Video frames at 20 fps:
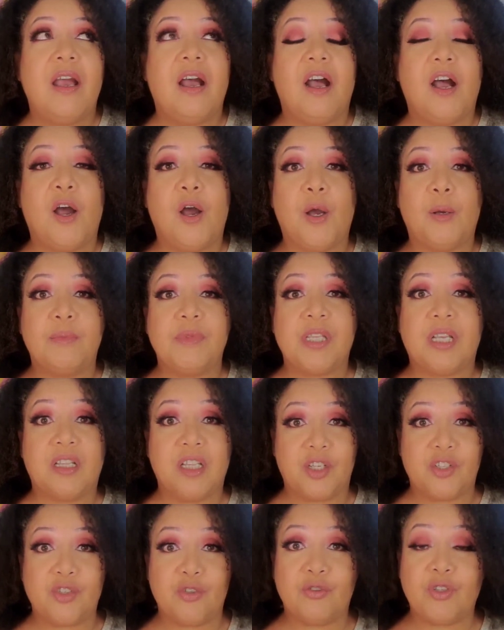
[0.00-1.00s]
to
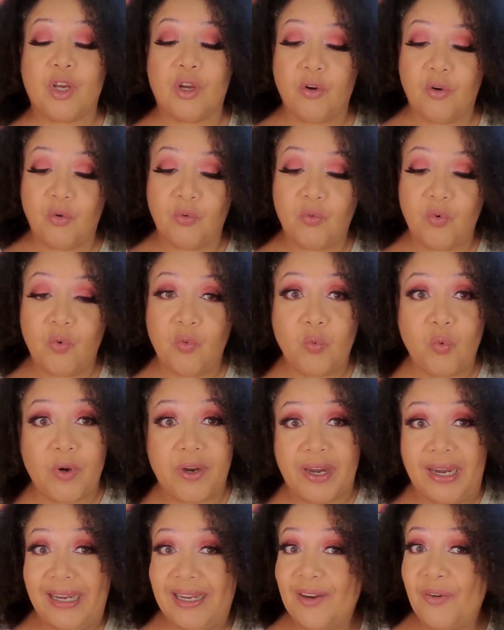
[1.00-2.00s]
let you know
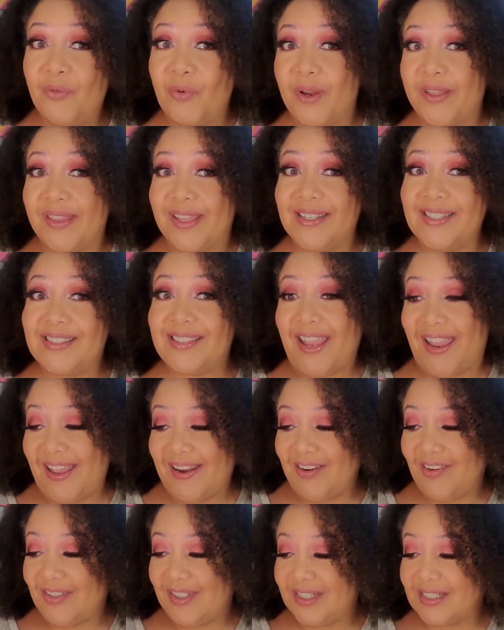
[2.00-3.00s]
where they
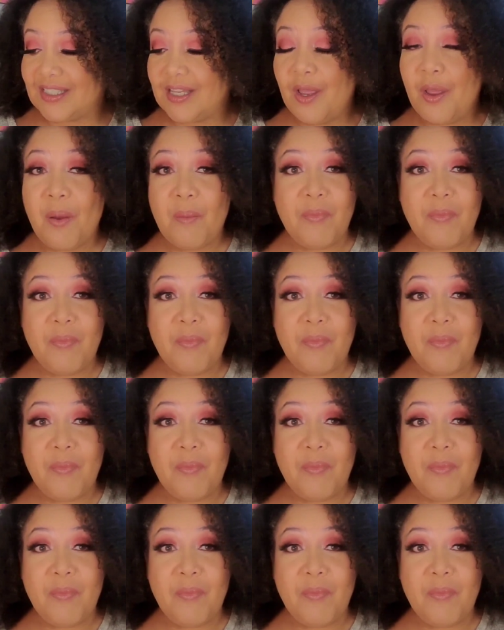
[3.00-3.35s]
stand on this.